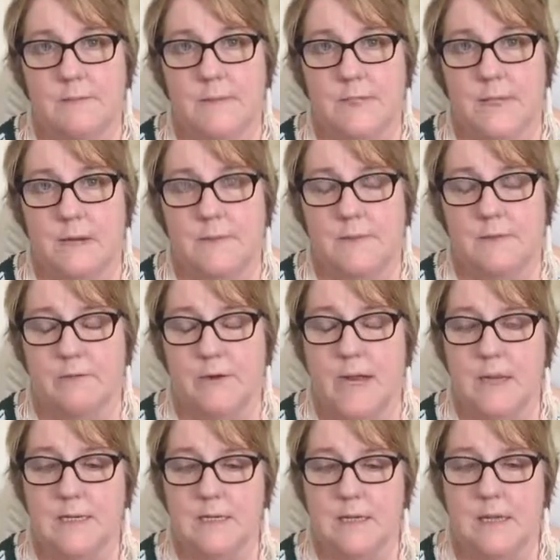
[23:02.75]
that I was
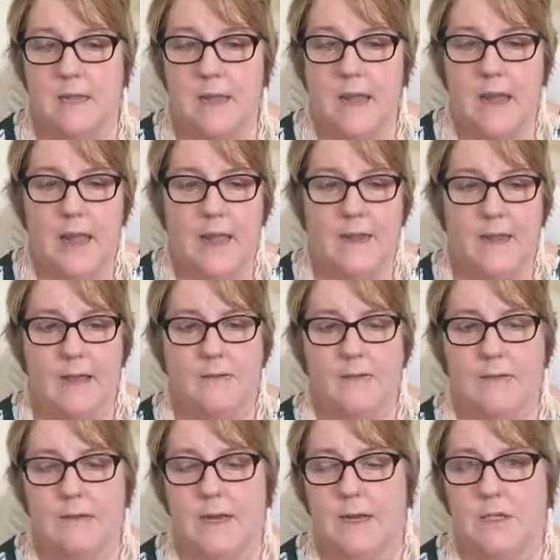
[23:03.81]
creating and having
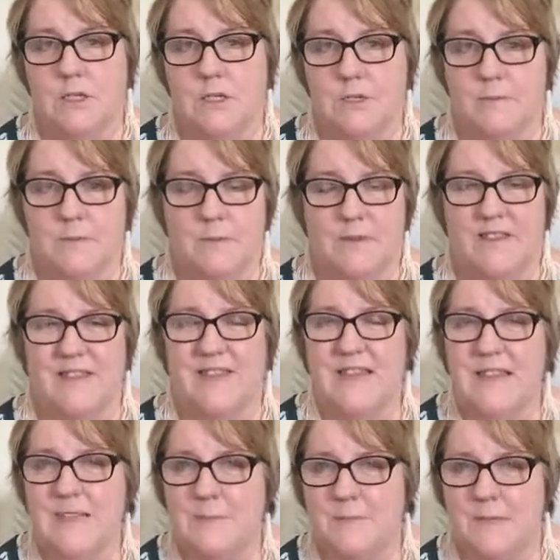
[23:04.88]
relationships with
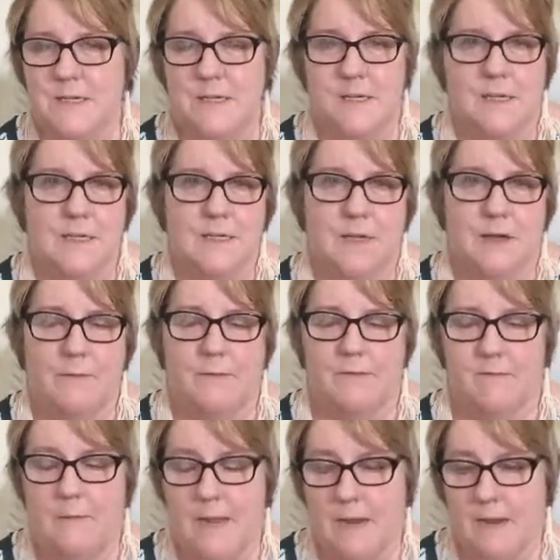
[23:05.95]
these particular type of
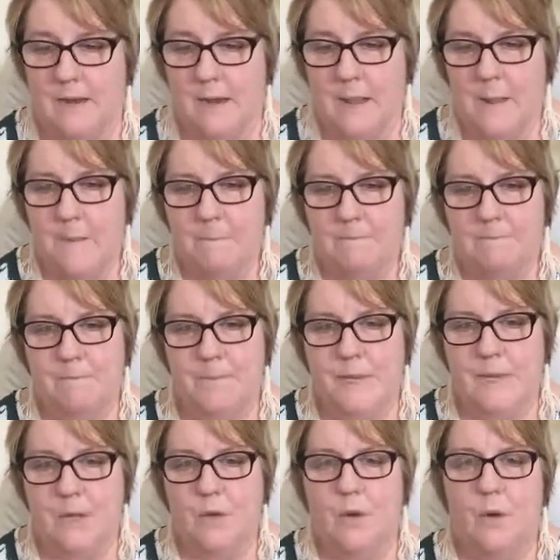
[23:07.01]
men.
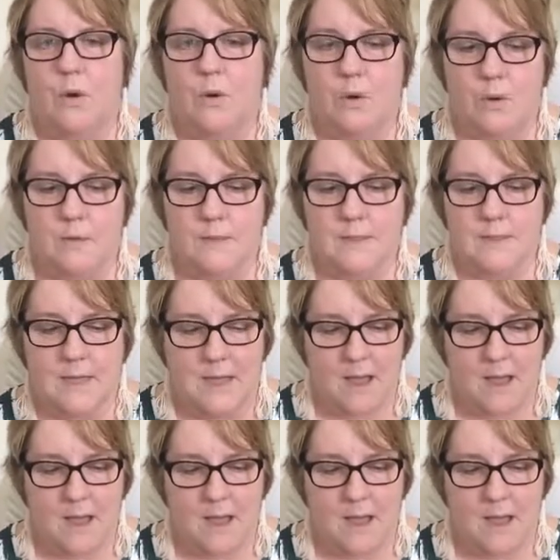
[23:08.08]
Because